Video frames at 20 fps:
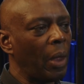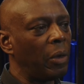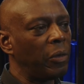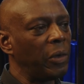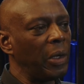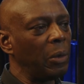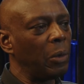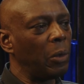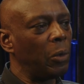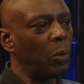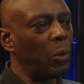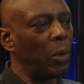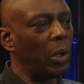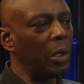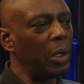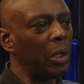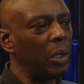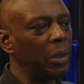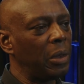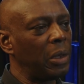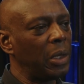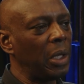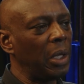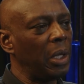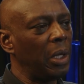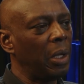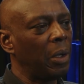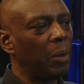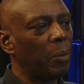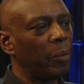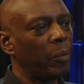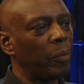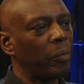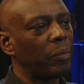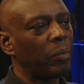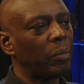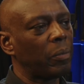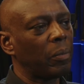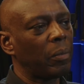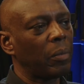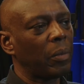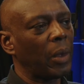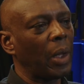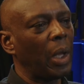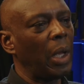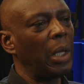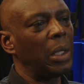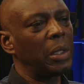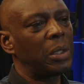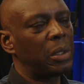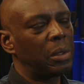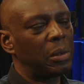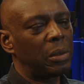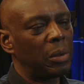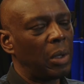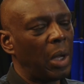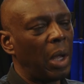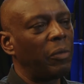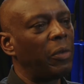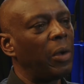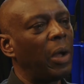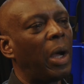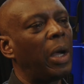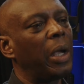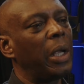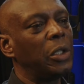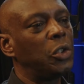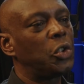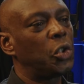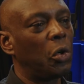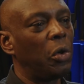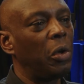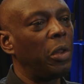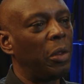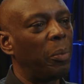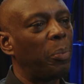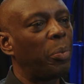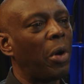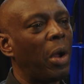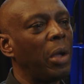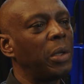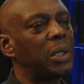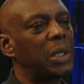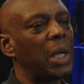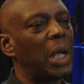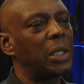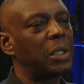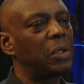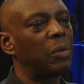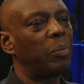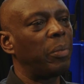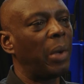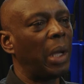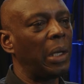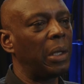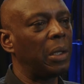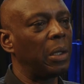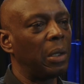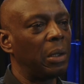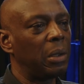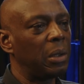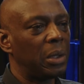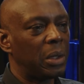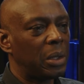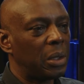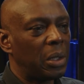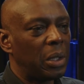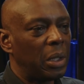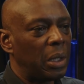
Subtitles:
I think one of the is I enjoy the process of making art.